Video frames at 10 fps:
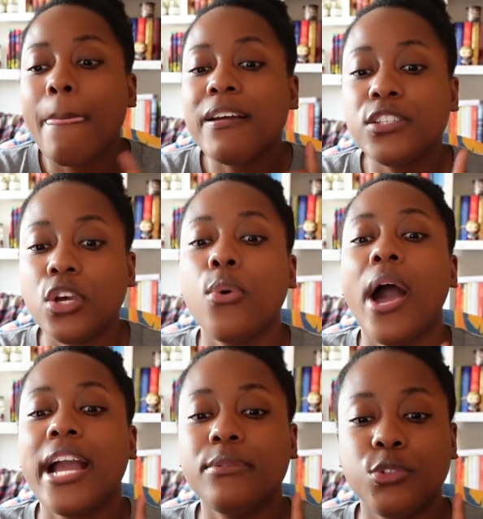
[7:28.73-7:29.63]
So
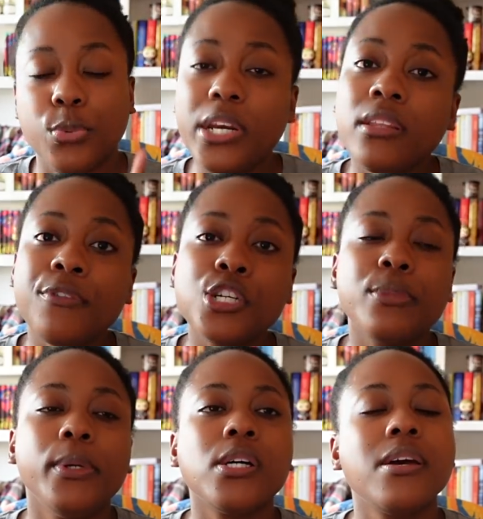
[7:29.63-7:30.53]
I was reading the
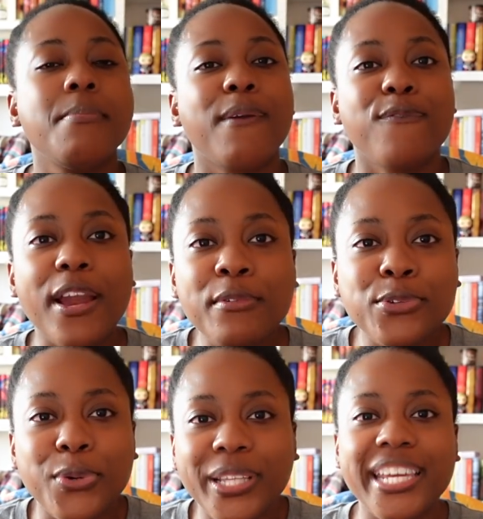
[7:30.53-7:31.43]
first book. My friend
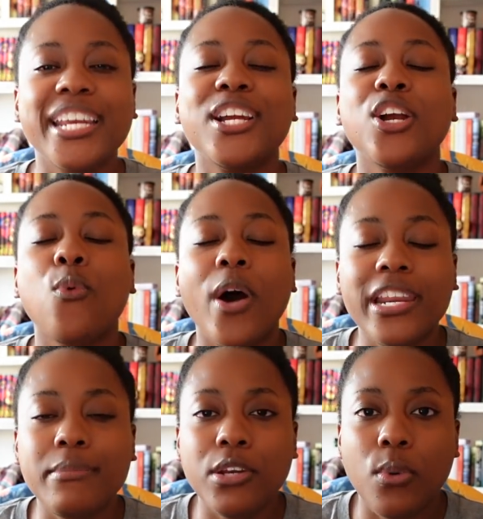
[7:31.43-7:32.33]
was really
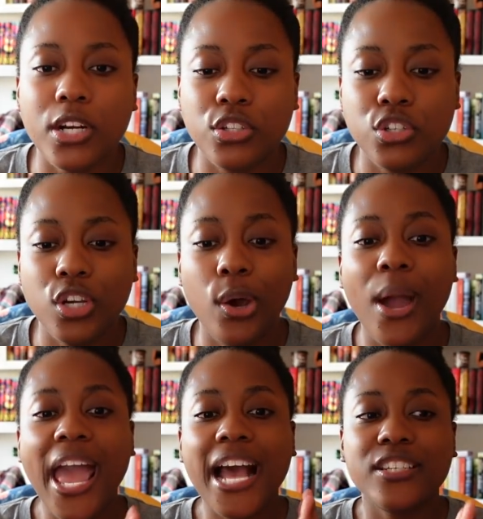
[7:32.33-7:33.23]
wanting me to watch the show.
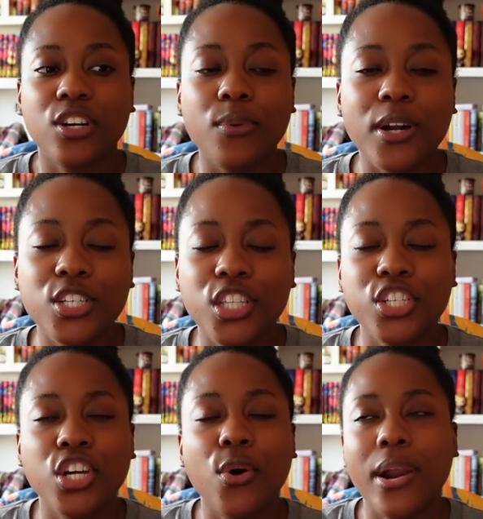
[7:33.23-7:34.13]
I started watching the
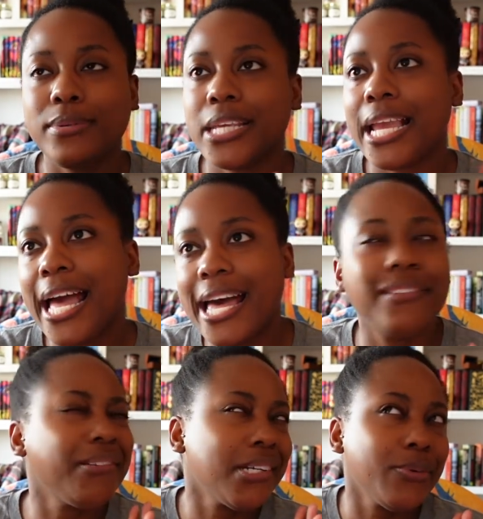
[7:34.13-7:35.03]
show and I was like, I
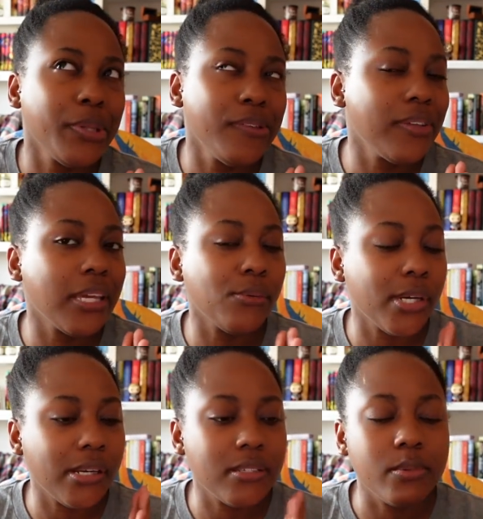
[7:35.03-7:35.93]
don't really feel like
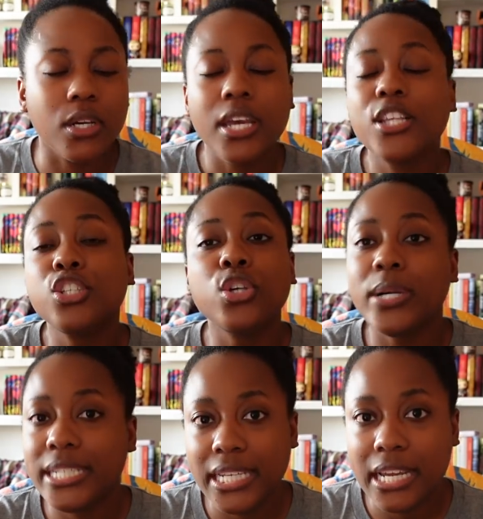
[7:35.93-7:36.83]
reading this book. So
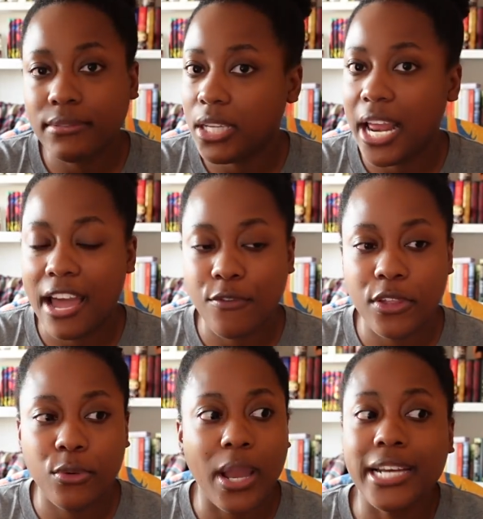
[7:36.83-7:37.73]
I DNF'd it
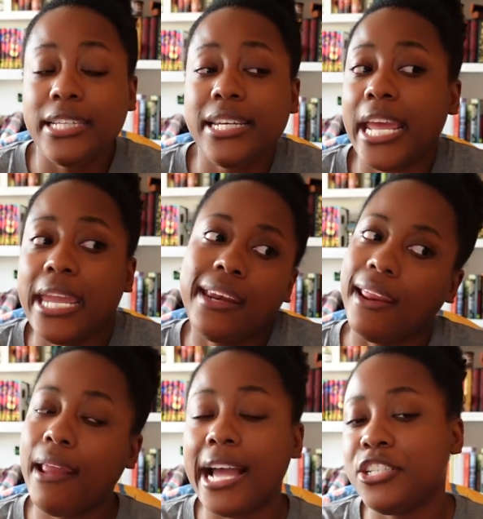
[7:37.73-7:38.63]
halfway through. I didn't hate
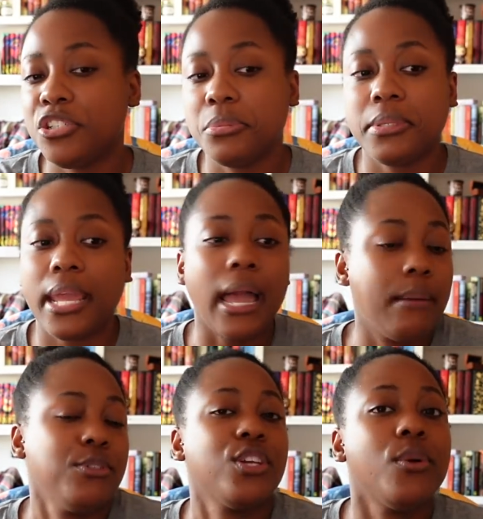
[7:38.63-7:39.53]
it. I just was like,
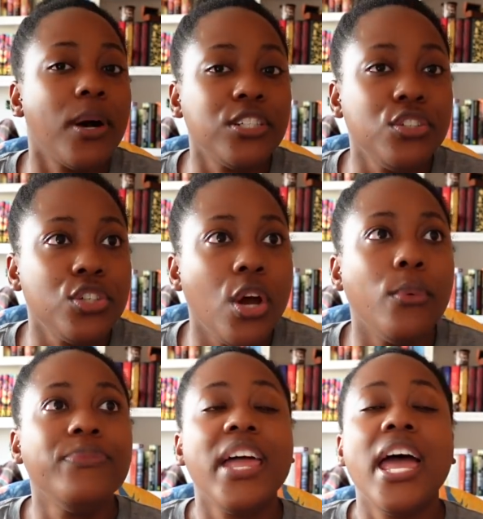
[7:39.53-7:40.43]
I'm just gonna watch the show.